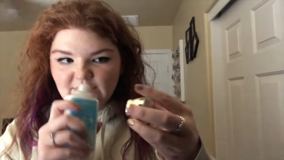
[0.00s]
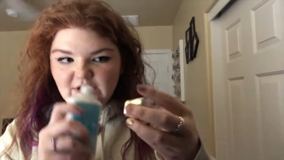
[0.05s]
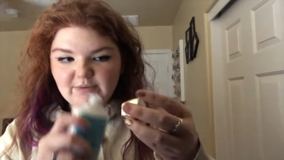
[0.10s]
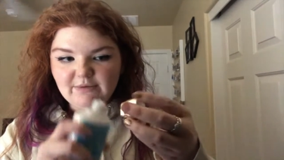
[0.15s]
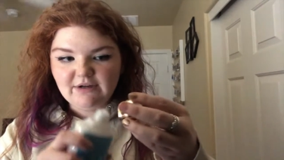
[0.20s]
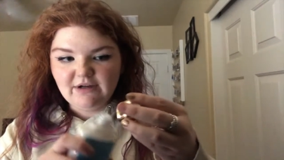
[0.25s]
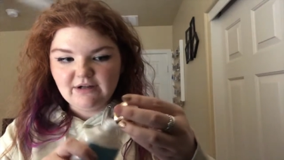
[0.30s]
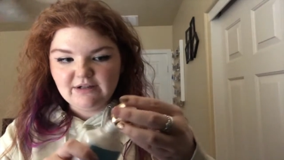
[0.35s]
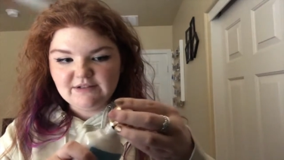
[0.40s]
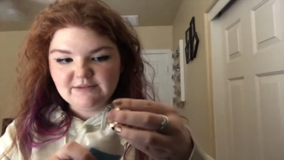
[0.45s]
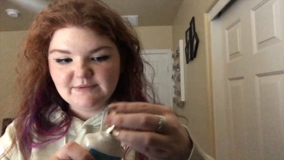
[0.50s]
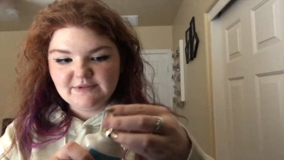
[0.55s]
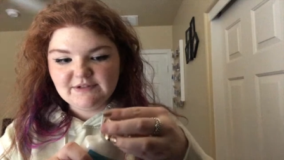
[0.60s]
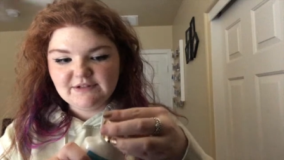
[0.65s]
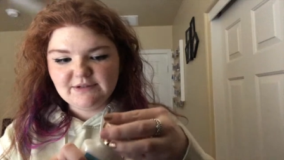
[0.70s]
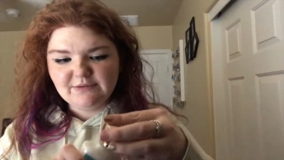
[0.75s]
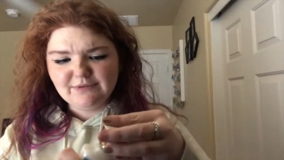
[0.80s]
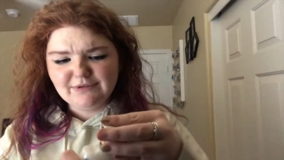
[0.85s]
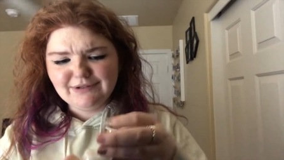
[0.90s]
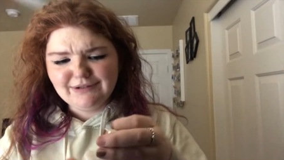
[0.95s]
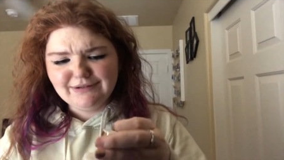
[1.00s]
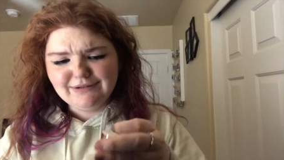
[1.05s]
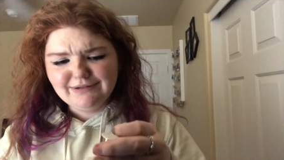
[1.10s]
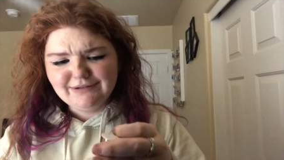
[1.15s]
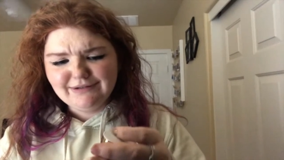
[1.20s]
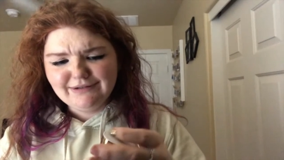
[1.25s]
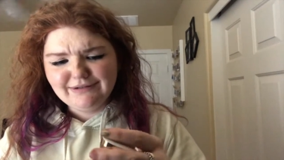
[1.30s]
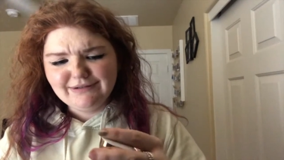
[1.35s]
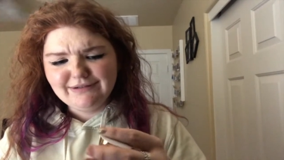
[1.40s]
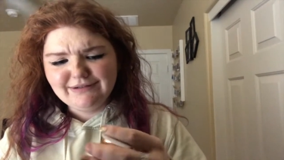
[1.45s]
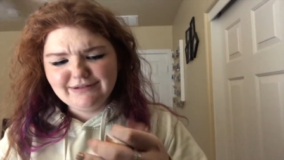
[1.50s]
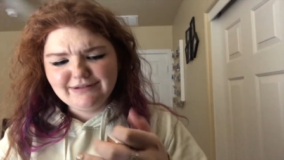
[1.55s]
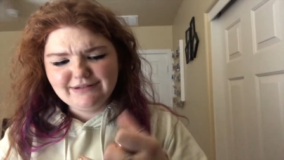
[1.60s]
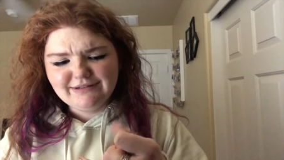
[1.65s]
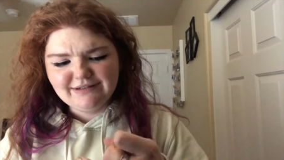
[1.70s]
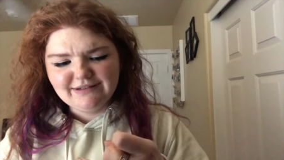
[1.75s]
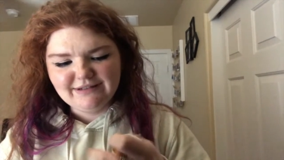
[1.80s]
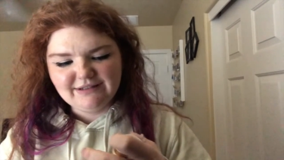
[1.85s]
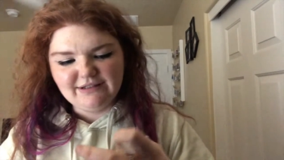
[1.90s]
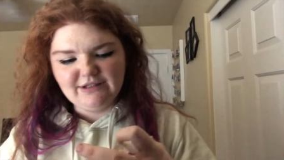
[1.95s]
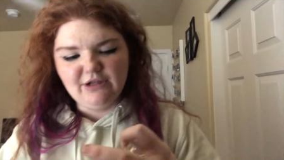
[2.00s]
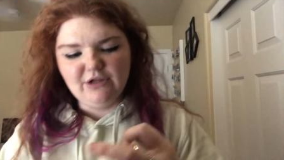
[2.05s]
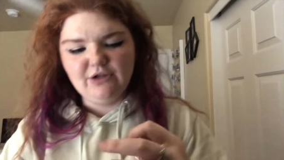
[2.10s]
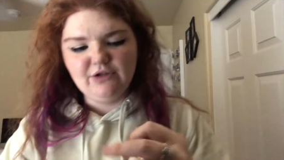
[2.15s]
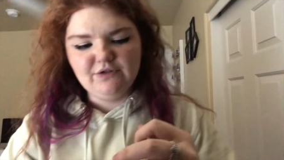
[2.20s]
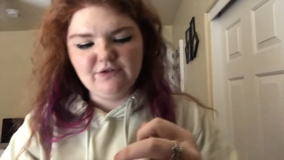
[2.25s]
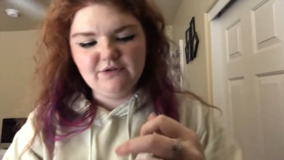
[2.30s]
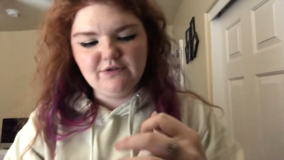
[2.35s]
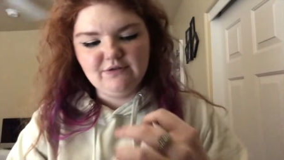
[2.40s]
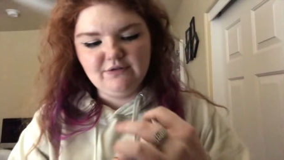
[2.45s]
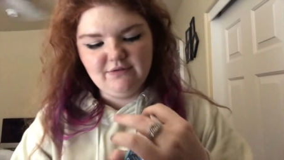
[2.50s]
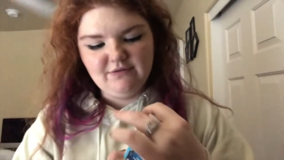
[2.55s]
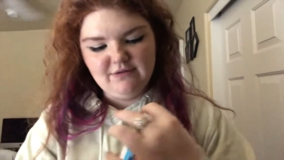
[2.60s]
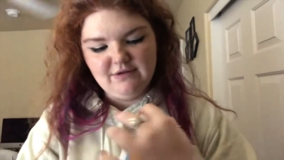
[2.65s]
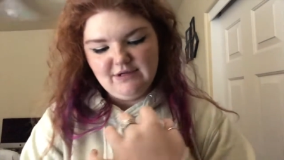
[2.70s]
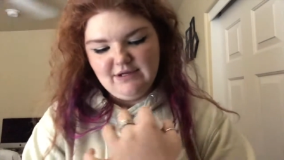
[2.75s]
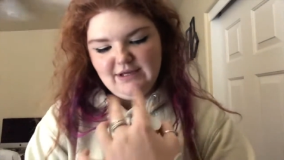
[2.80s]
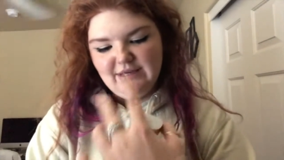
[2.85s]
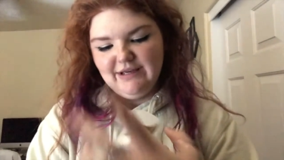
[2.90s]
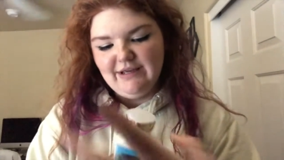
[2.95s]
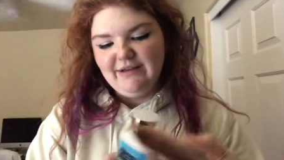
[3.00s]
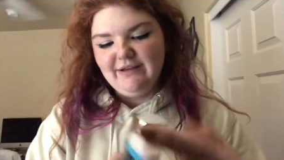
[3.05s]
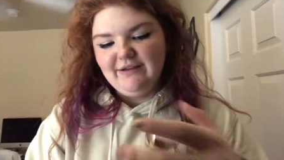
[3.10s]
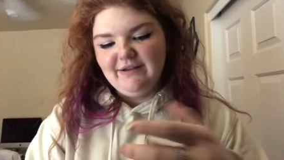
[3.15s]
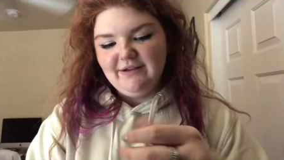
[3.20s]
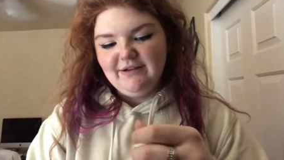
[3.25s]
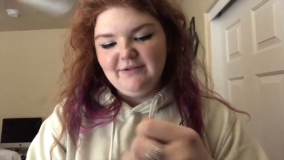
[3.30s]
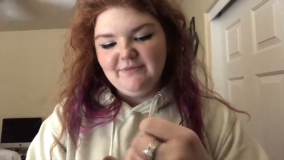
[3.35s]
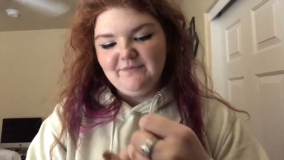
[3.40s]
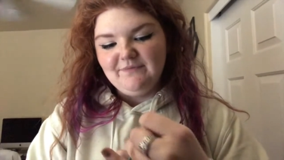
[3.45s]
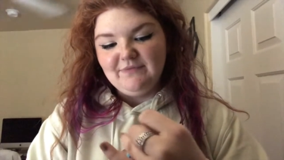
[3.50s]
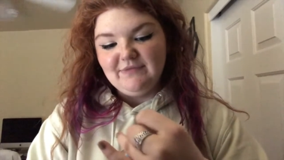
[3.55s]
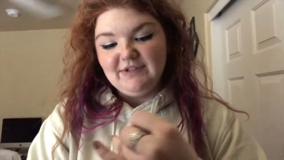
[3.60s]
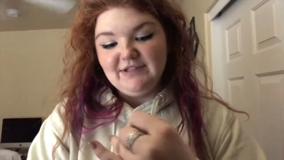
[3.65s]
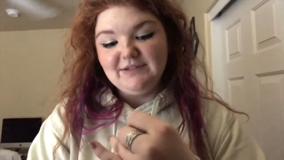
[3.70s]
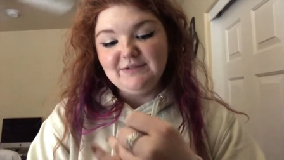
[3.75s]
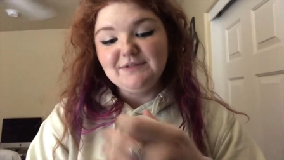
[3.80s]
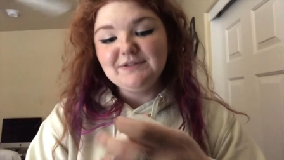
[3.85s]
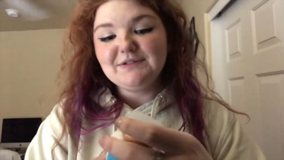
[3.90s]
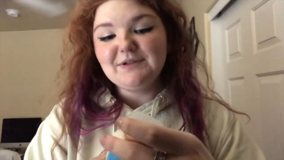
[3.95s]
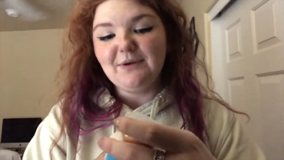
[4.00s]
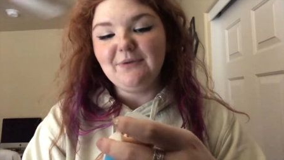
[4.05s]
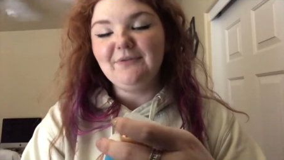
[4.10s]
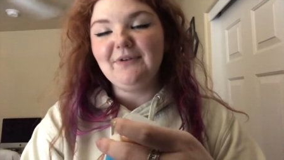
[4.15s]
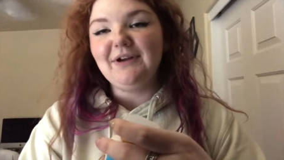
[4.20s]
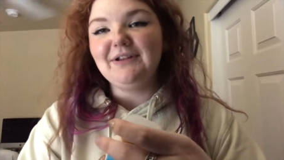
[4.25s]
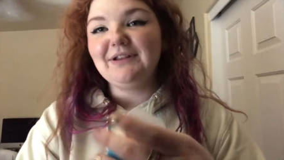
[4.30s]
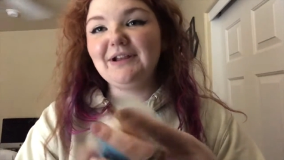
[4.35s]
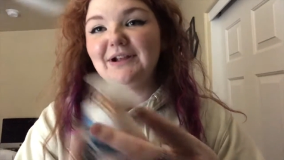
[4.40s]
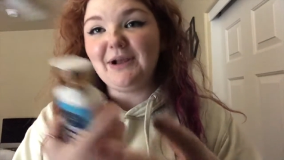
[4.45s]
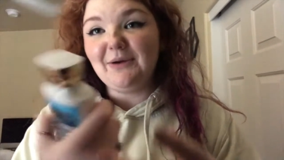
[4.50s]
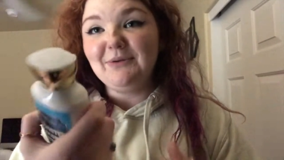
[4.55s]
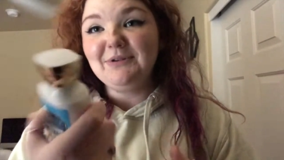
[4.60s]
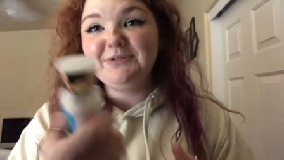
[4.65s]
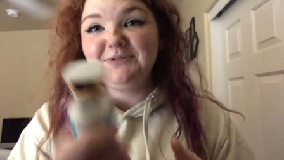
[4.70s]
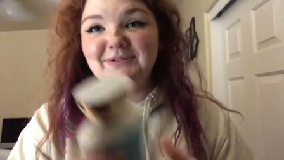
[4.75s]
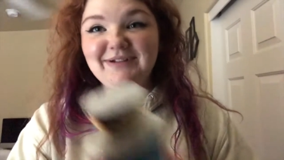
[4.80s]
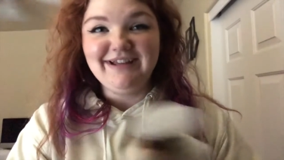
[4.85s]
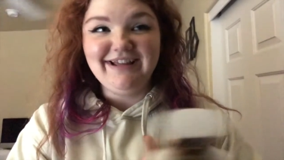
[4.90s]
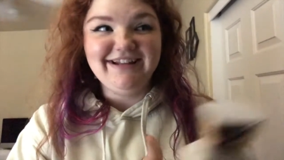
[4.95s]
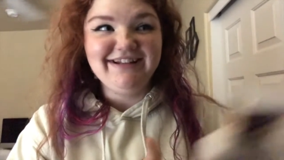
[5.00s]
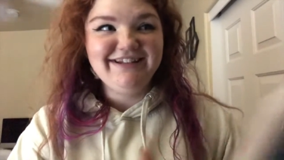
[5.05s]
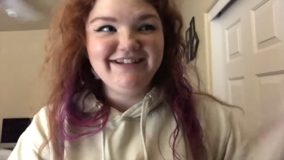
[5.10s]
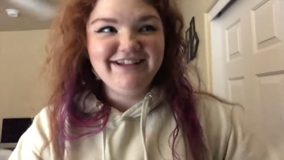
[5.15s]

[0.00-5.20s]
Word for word: Oh my god, it smells so good. Yes. This was so fun. Like, I want to do it again.